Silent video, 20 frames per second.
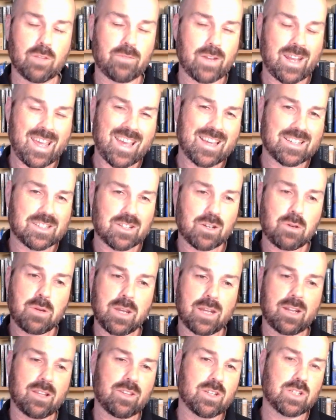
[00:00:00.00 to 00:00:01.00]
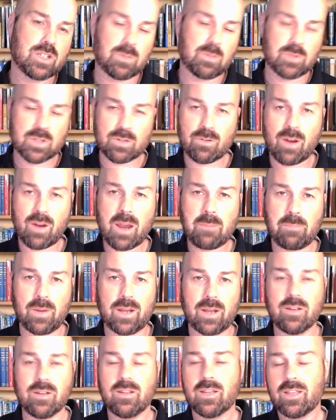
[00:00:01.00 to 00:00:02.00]
If it has, go ahead, hit the subscribe
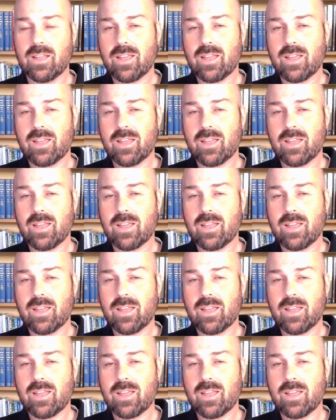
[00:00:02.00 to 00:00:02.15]
button